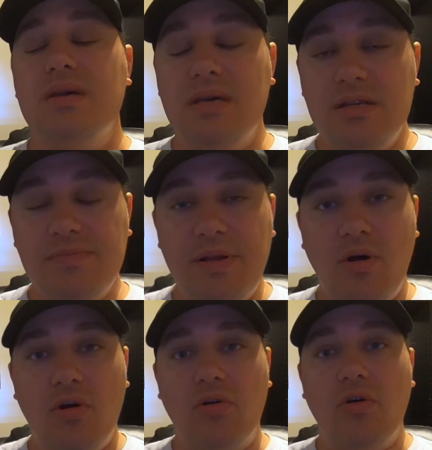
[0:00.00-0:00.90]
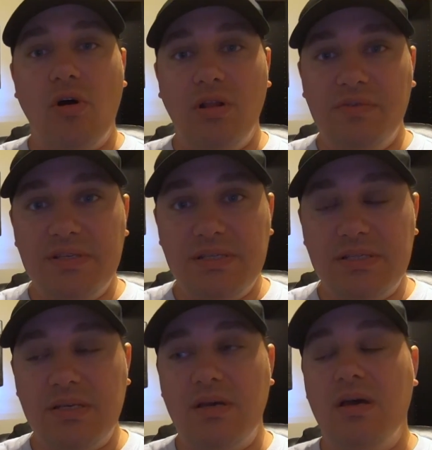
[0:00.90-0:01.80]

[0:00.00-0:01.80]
It has been hard on all of us.